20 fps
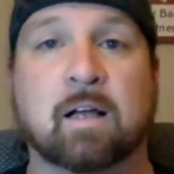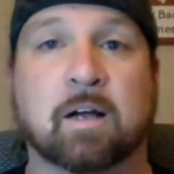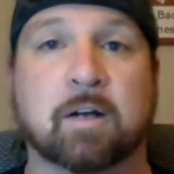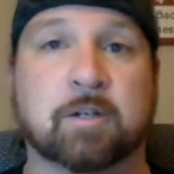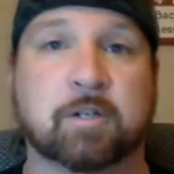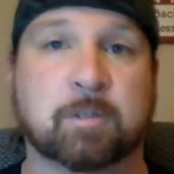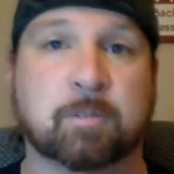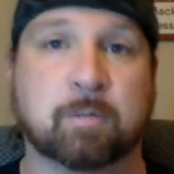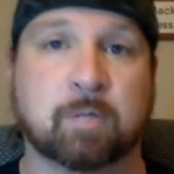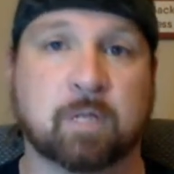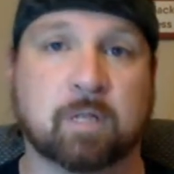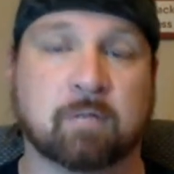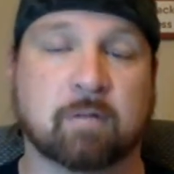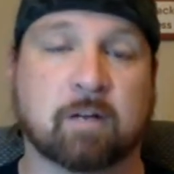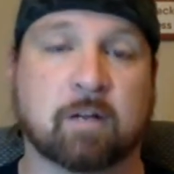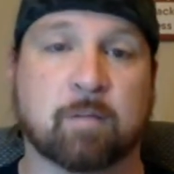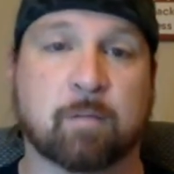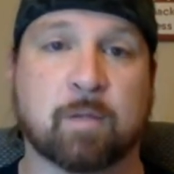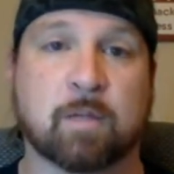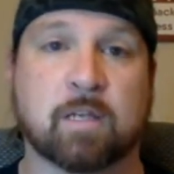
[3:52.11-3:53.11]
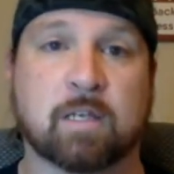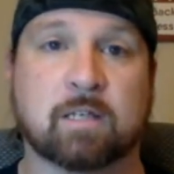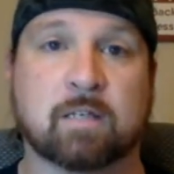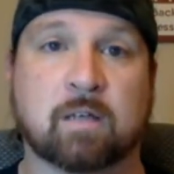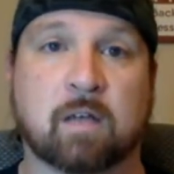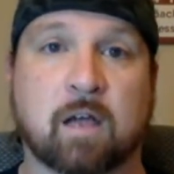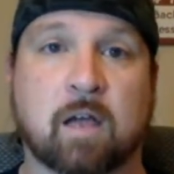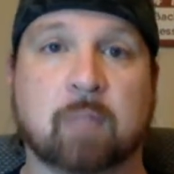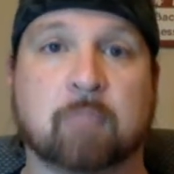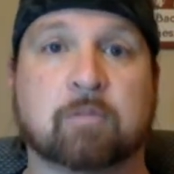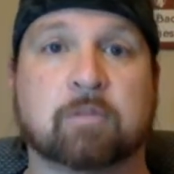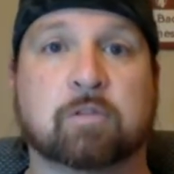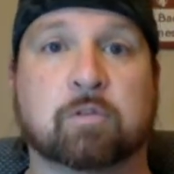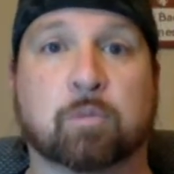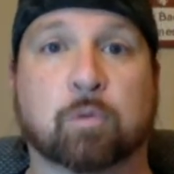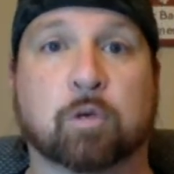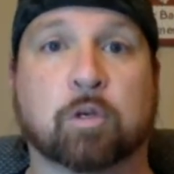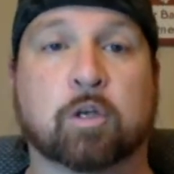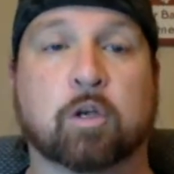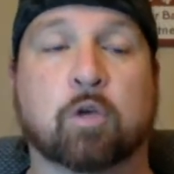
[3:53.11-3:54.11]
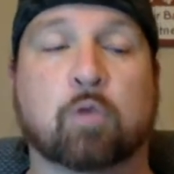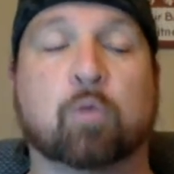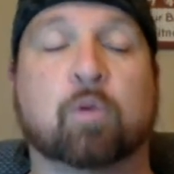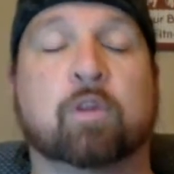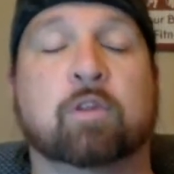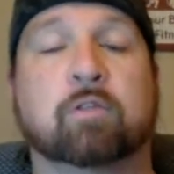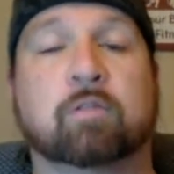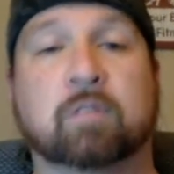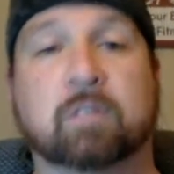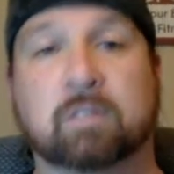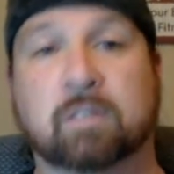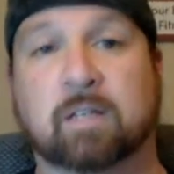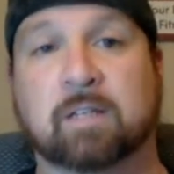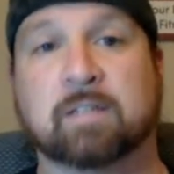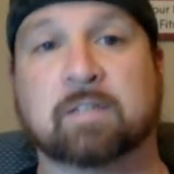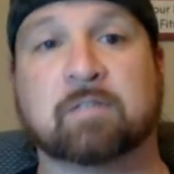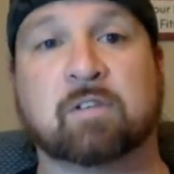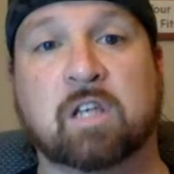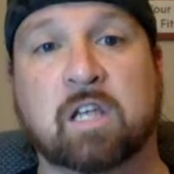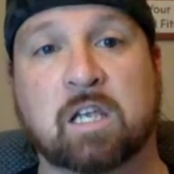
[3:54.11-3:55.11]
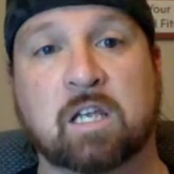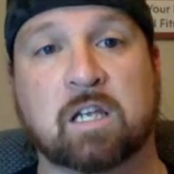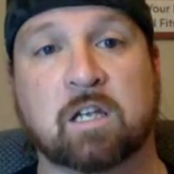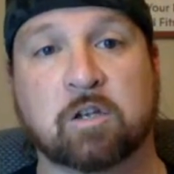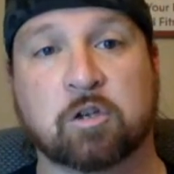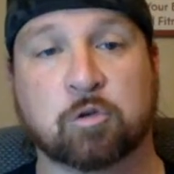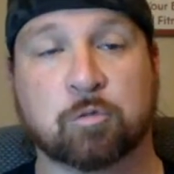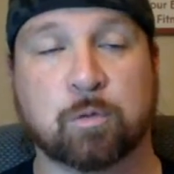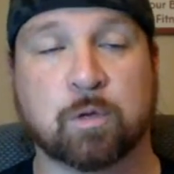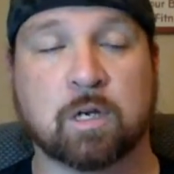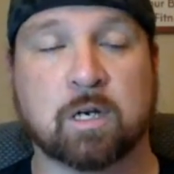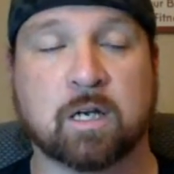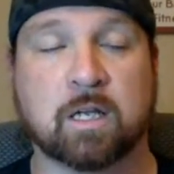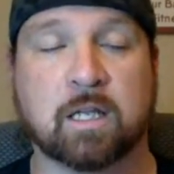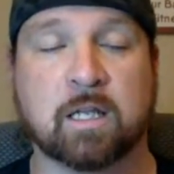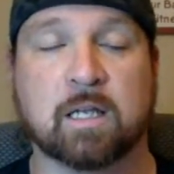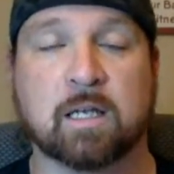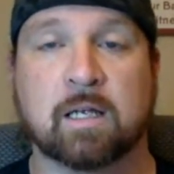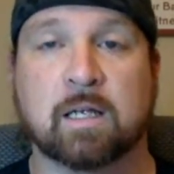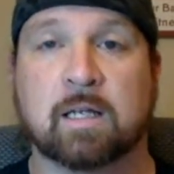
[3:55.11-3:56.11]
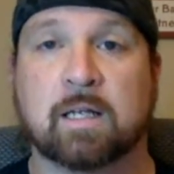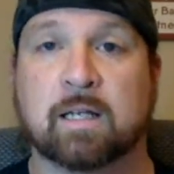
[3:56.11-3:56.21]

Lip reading: are typically the recommended times to work out when there is lots of heat and humidity,